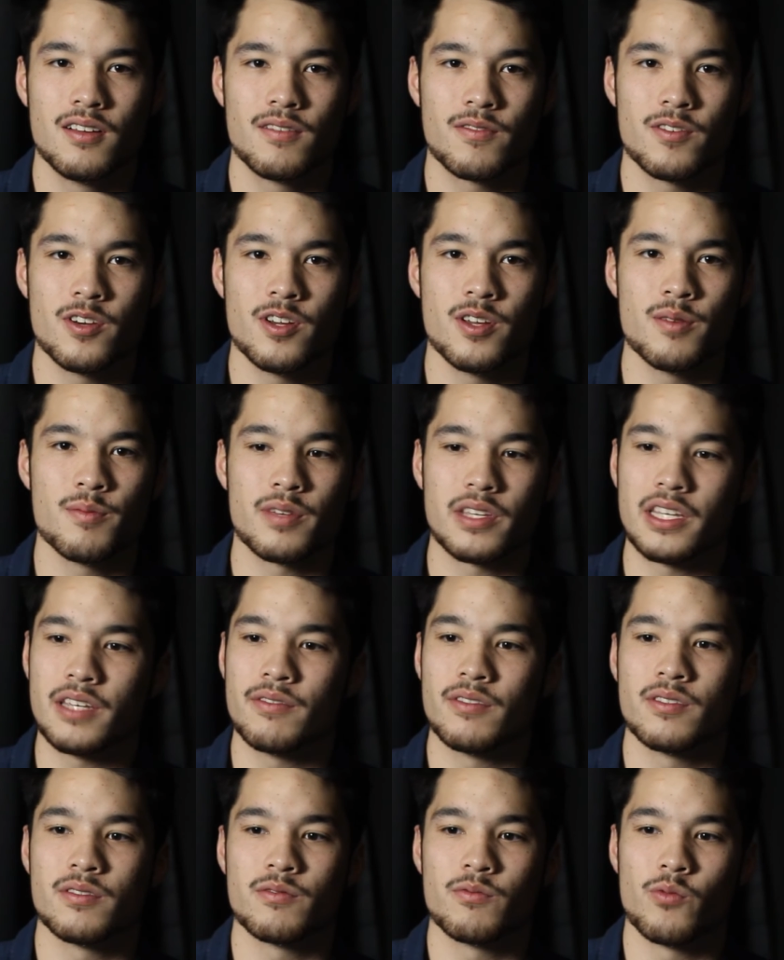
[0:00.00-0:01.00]
for him,
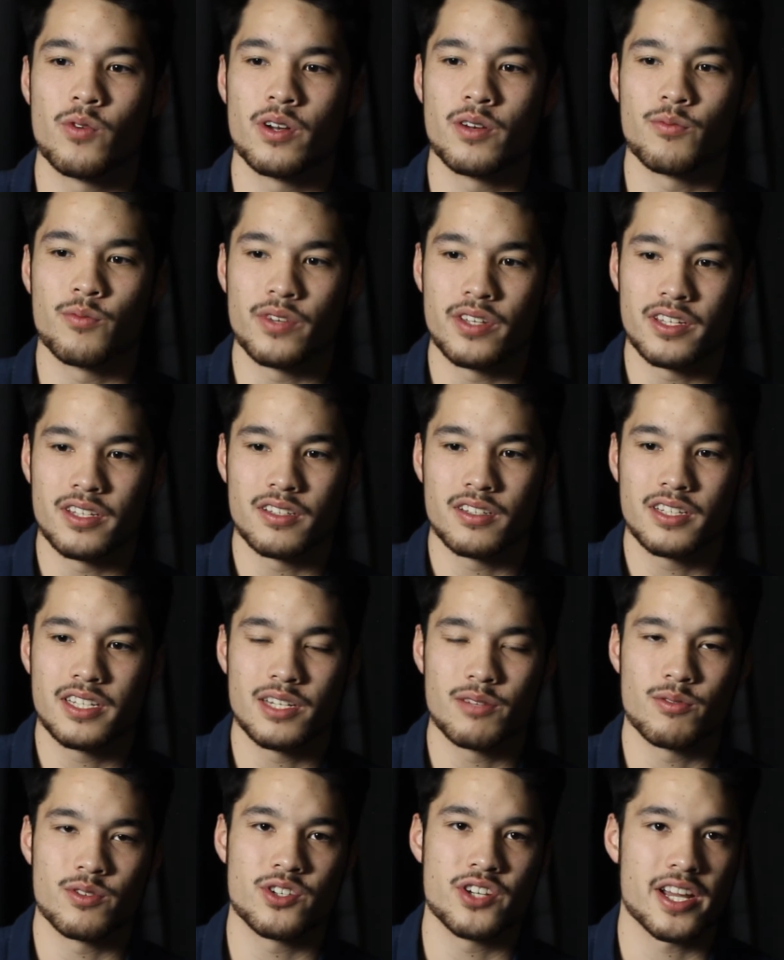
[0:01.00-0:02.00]
even when he
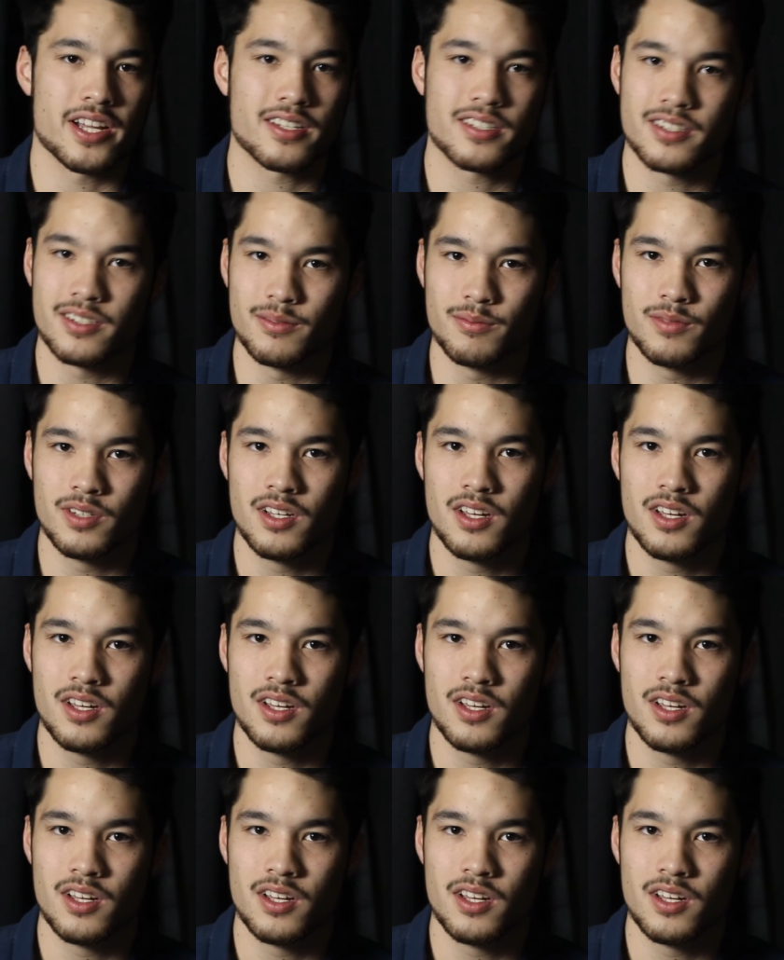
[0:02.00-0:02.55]
rejects him.